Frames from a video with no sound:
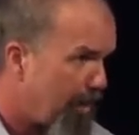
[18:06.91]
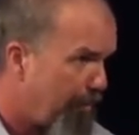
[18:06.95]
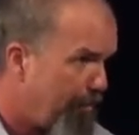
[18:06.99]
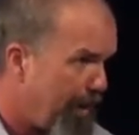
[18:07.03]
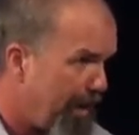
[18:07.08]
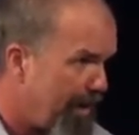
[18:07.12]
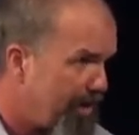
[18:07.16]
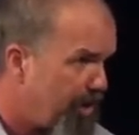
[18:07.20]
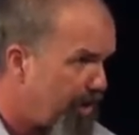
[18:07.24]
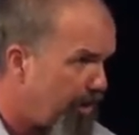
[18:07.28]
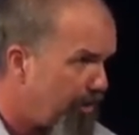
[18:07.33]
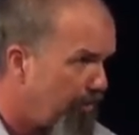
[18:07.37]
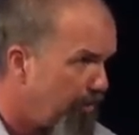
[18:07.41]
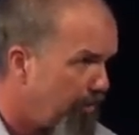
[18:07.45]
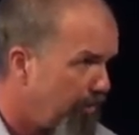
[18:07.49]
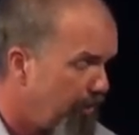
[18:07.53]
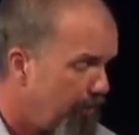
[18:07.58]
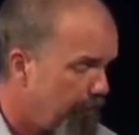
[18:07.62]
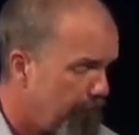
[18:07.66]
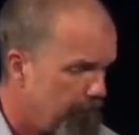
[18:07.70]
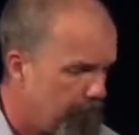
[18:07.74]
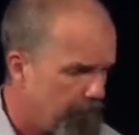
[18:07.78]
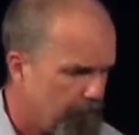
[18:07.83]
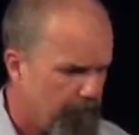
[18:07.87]
the picture?
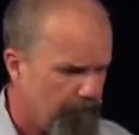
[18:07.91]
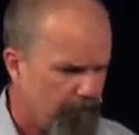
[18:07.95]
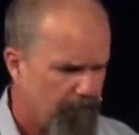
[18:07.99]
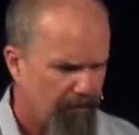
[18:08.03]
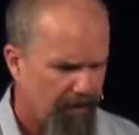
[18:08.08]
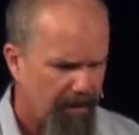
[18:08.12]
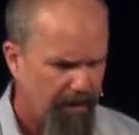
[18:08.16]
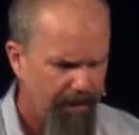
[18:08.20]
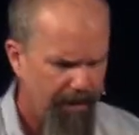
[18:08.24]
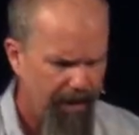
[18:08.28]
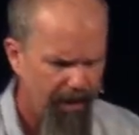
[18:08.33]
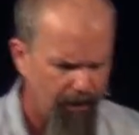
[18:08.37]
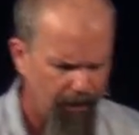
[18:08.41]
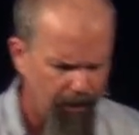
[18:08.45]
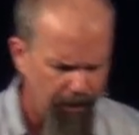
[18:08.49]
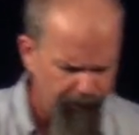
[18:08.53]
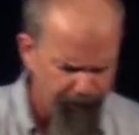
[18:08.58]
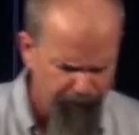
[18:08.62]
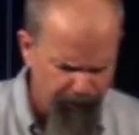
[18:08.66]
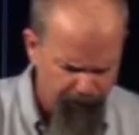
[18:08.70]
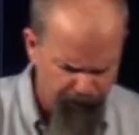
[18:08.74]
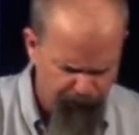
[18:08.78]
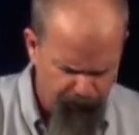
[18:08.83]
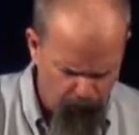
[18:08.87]
Now look
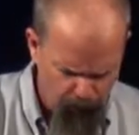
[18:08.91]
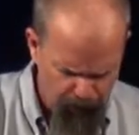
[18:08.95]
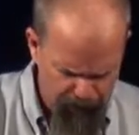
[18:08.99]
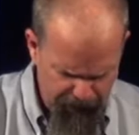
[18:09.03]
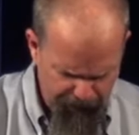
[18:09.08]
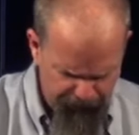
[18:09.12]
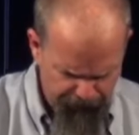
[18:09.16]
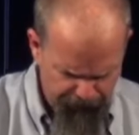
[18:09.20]
at verse 14,